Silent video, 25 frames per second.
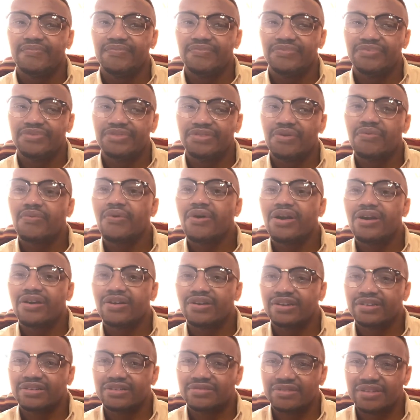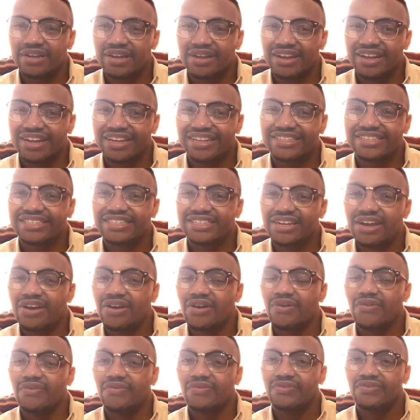the Word
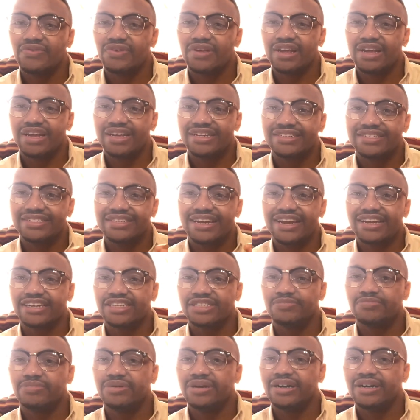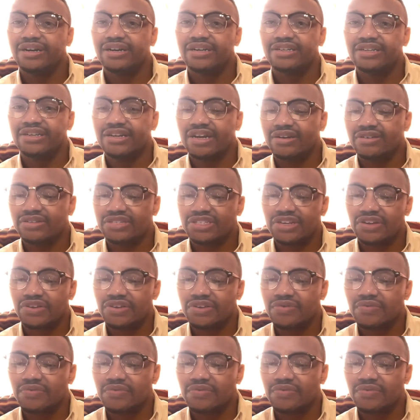itself is textbook, you know, so you